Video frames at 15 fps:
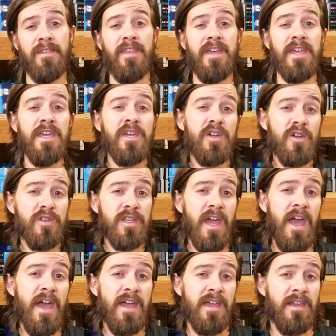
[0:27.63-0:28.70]
the
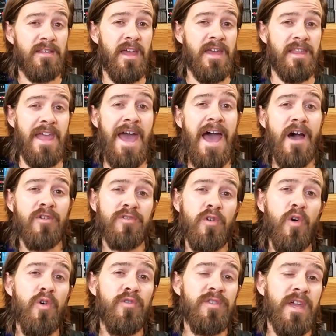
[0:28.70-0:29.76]
Ecotech is like the
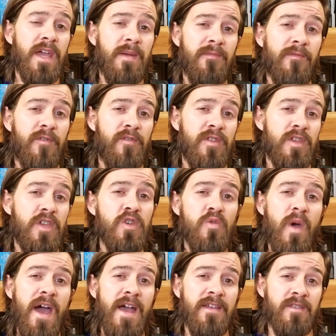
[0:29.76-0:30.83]
household name for the
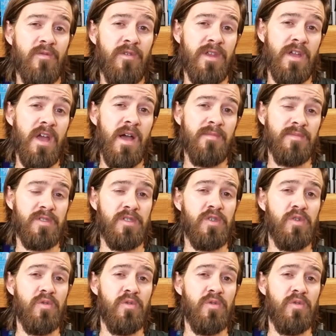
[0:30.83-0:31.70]
US when it comes